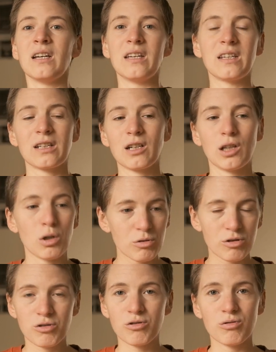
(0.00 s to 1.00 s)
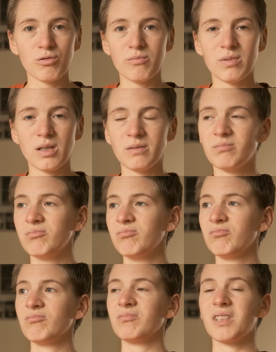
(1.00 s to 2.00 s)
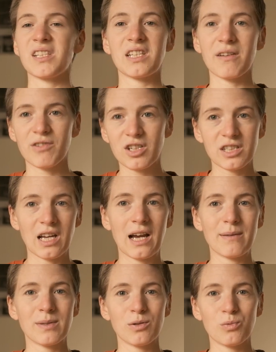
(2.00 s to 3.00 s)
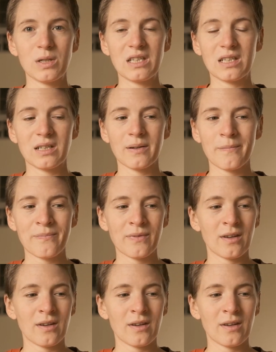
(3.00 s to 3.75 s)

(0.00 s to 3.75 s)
in a closed room several times a week.